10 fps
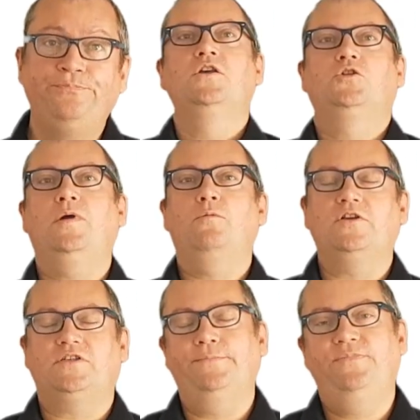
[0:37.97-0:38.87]
So where
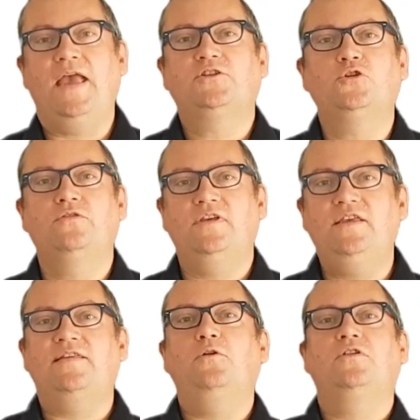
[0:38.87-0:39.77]
was I? Yeah, so the
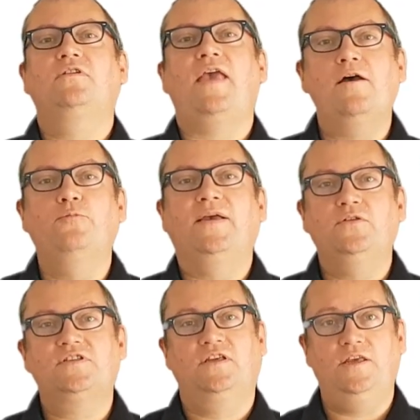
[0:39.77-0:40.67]
Eat Out to Help Out
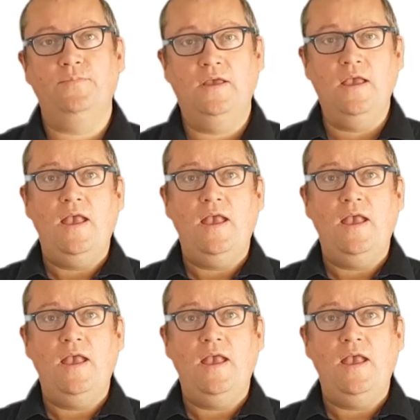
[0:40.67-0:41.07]
scheme.